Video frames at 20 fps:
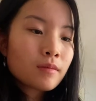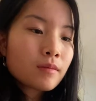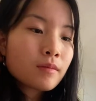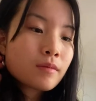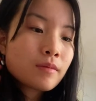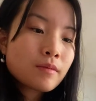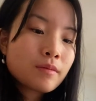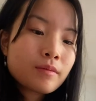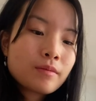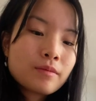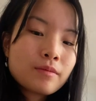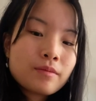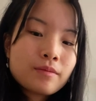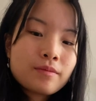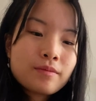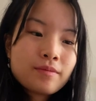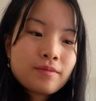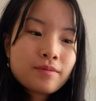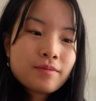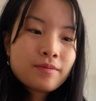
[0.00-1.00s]

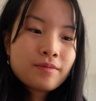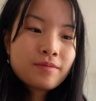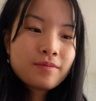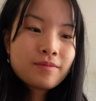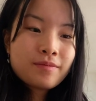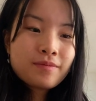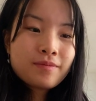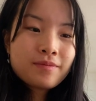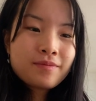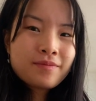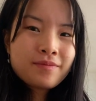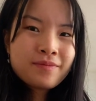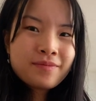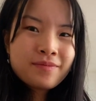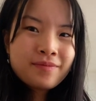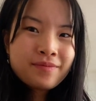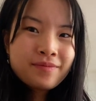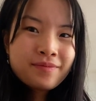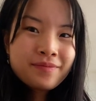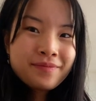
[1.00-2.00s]

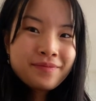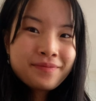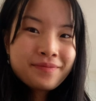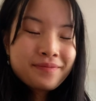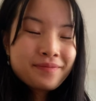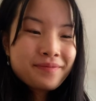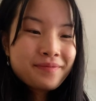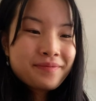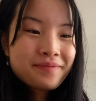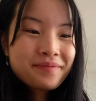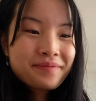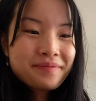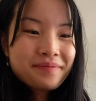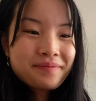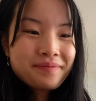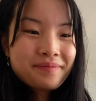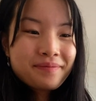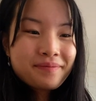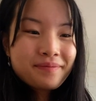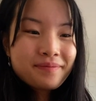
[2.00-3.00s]

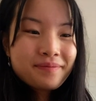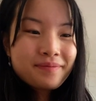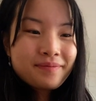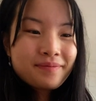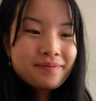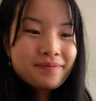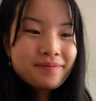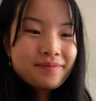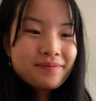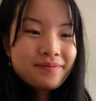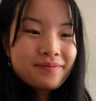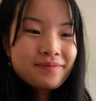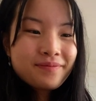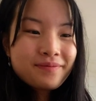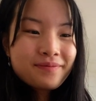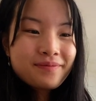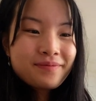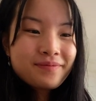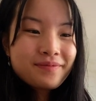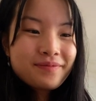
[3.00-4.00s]

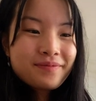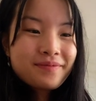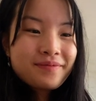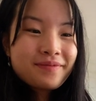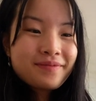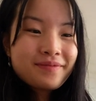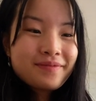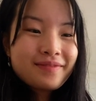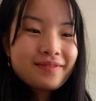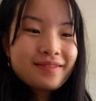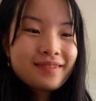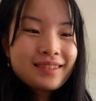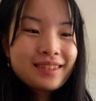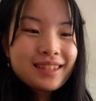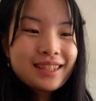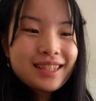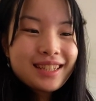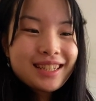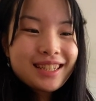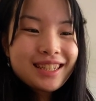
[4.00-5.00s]

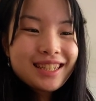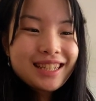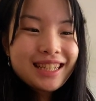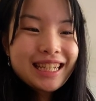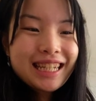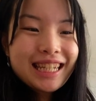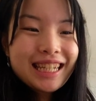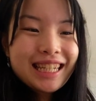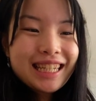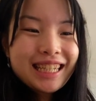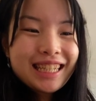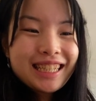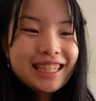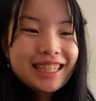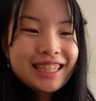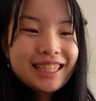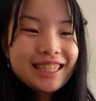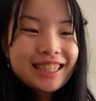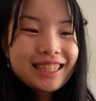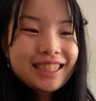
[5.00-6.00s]

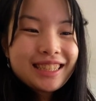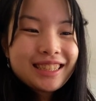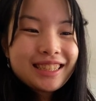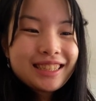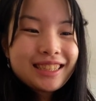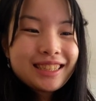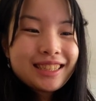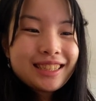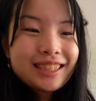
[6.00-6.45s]
[no speech]